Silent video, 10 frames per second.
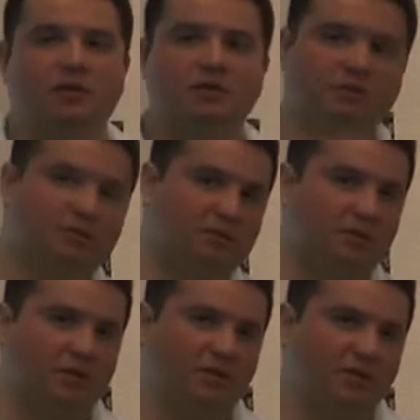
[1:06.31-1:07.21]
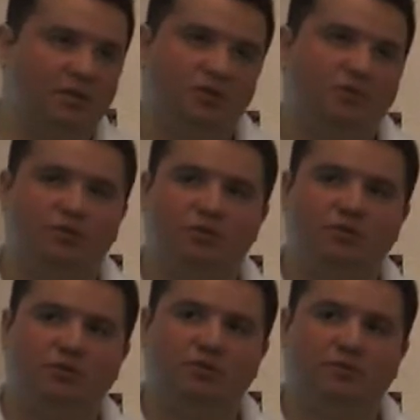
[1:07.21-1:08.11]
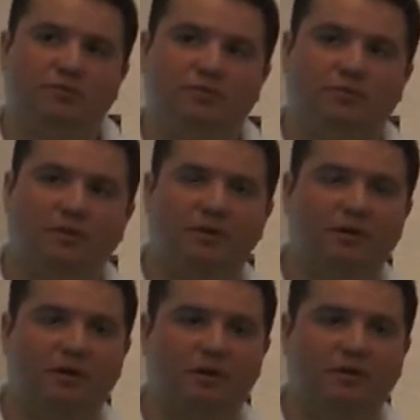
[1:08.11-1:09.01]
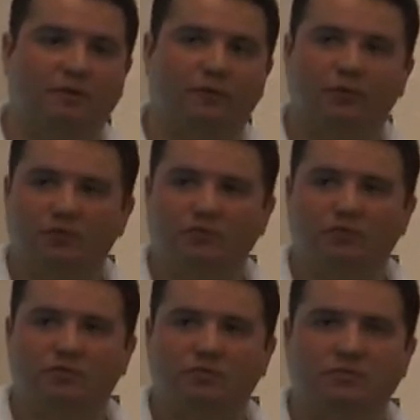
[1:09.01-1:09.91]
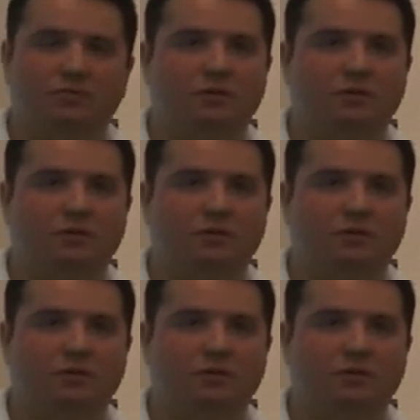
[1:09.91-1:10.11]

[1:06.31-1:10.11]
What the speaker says: Citrus fruits